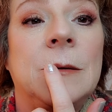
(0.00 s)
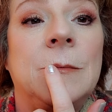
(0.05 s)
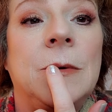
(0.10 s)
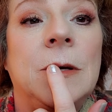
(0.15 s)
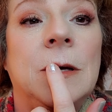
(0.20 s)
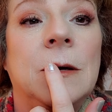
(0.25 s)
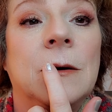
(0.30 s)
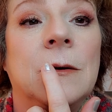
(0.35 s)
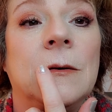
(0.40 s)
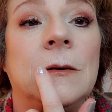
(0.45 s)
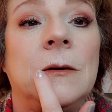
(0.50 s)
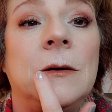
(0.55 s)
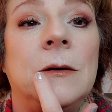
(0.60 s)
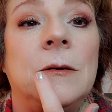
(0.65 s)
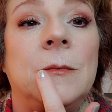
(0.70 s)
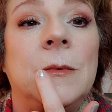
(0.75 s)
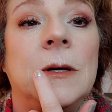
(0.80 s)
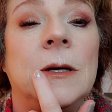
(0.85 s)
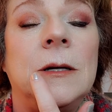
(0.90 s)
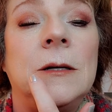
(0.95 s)
here a little
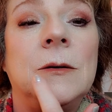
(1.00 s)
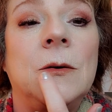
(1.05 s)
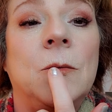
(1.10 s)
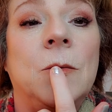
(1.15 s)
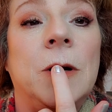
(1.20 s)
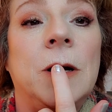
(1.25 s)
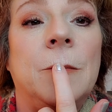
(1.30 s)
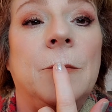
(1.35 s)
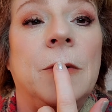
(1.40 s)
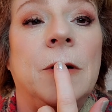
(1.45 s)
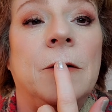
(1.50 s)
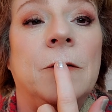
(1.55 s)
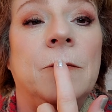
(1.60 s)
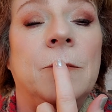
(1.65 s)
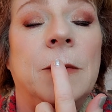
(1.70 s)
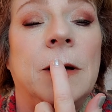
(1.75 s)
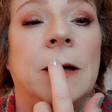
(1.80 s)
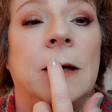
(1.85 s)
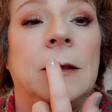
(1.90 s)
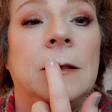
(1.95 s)
bit, went above
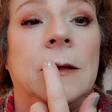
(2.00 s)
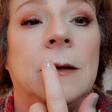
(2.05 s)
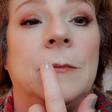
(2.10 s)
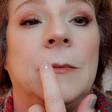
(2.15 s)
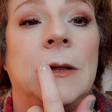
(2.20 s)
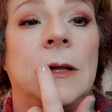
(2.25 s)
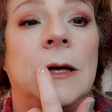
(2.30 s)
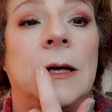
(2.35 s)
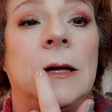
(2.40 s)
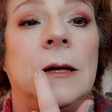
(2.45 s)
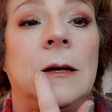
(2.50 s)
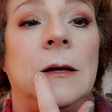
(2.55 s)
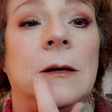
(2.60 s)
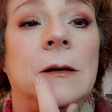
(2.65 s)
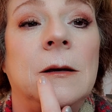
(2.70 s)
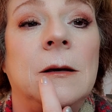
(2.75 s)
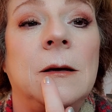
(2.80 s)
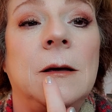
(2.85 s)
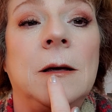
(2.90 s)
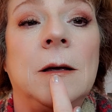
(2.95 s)
my lip line,
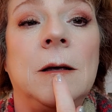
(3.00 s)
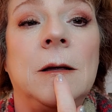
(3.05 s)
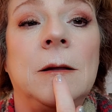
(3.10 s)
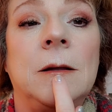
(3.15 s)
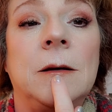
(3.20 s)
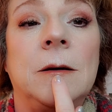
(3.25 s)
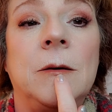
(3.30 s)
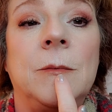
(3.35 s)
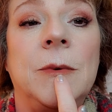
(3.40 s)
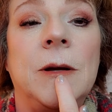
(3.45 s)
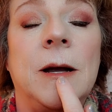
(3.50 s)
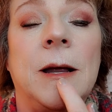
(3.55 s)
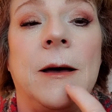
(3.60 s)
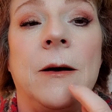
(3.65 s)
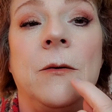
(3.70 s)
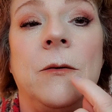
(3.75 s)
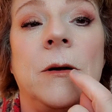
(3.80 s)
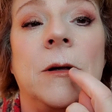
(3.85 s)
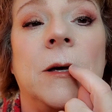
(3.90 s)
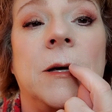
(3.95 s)
a little bit
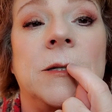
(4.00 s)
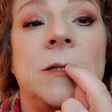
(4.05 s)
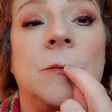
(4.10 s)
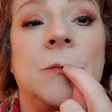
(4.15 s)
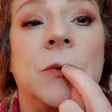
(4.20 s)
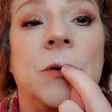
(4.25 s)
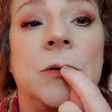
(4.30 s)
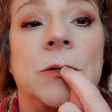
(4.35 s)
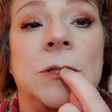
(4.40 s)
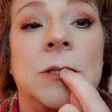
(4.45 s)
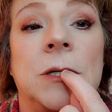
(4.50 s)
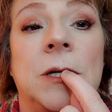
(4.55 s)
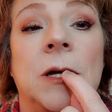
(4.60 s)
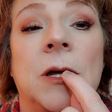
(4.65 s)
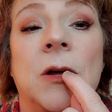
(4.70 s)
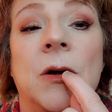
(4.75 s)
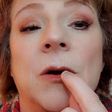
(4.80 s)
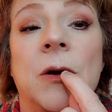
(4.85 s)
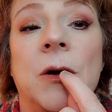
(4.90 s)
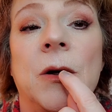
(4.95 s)
out, as opposed to
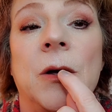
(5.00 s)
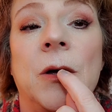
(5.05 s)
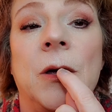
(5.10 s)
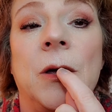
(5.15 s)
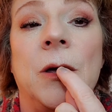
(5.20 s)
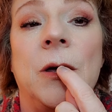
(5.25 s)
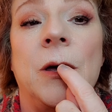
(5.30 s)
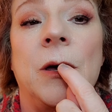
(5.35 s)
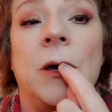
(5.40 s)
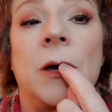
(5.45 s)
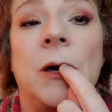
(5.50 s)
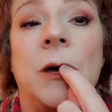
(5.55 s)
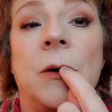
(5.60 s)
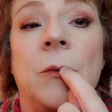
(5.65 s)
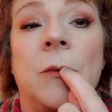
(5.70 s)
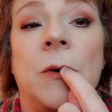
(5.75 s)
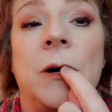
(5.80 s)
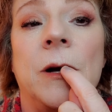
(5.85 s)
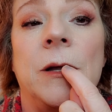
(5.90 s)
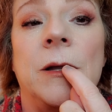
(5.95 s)
here. I
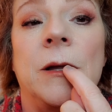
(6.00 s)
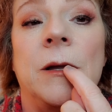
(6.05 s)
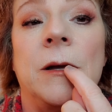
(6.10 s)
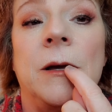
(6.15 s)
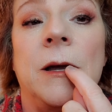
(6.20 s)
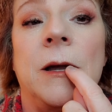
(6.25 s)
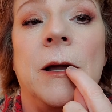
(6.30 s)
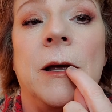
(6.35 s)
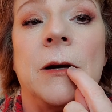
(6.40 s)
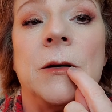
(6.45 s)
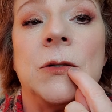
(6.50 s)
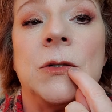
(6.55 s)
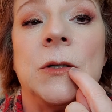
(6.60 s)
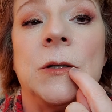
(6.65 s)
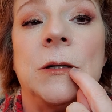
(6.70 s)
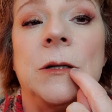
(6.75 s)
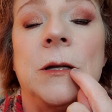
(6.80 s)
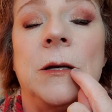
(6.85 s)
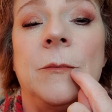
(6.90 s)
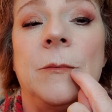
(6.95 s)
went on the
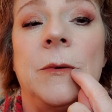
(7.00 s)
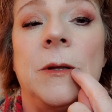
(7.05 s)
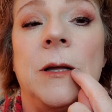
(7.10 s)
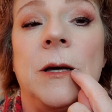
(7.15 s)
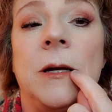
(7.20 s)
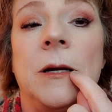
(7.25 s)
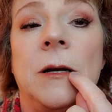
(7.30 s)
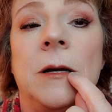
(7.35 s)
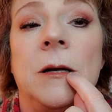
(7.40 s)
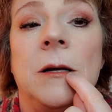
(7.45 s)
natural lip line.